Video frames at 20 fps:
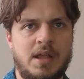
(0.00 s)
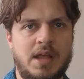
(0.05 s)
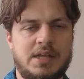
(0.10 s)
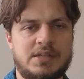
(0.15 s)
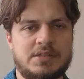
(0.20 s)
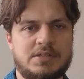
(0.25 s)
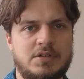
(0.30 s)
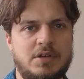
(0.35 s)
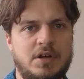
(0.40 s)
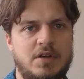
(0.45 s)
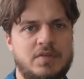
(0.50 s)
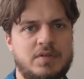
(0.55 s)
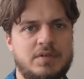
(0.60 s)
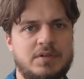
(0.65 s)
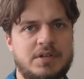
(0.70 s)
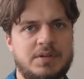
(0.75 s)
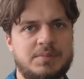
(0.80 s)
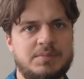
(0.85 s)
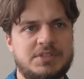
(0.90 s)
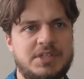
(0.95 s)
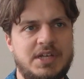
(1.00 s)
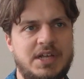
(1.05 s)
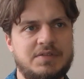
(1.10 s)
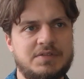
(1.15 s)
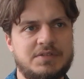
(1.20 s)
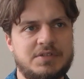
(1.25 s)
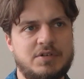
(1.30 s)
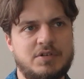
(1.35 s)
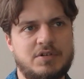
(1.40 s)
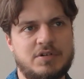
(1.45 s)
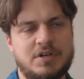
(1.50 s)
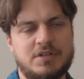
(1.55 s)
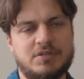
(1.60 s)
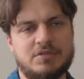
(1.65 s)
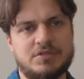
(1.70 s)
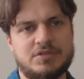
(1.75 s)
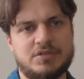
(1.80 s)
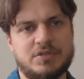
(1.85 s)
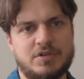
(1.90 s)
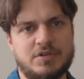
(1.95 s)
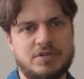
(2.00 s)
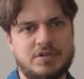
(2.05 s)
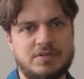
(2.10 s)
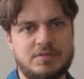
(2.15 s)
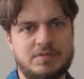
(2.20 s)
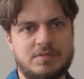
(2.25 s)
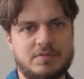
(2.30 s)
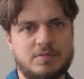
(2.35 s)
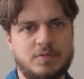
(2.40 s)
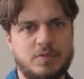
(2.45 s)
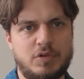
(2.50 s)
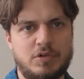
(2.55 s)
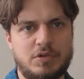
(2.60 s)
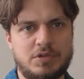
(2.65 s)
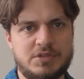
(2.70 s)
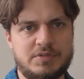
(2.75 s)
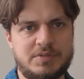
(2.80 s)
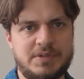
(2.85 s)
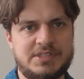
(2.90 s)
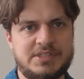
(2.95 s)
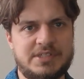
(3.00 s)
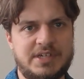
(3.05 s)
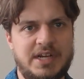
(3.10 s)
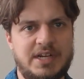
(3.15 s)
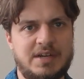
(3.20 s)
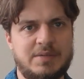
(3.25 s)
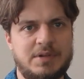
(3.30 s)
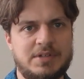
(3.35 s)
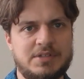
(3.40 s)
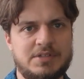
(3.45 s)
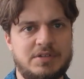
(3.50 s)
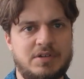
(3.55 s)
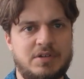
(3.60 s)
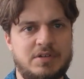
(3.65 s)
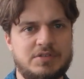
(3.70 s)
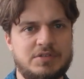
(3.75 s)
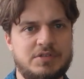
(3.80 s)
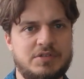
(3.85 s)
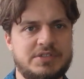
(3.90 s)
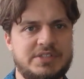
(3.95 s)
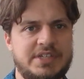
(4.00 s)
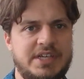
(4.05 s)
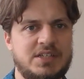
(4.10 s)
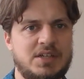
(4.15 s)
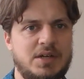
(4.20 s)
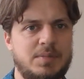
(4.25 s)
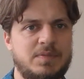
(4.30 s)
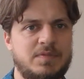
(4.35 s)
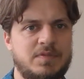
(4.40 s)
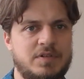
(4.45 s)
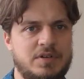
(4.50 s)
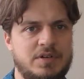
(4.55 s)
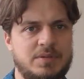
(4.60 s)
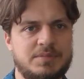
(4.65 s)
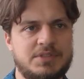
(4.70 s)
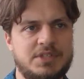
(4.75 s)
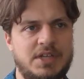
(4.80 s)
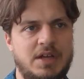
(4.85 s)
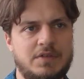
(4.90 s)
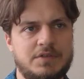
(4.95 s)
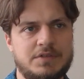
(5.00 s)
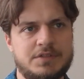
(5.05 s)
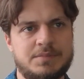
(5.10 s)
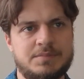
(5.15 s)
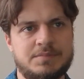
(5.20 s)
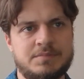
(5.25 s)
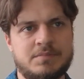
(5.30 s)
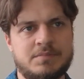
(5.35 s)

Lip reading: and to govern themselves according to certain rules which the animals also set up for themselves.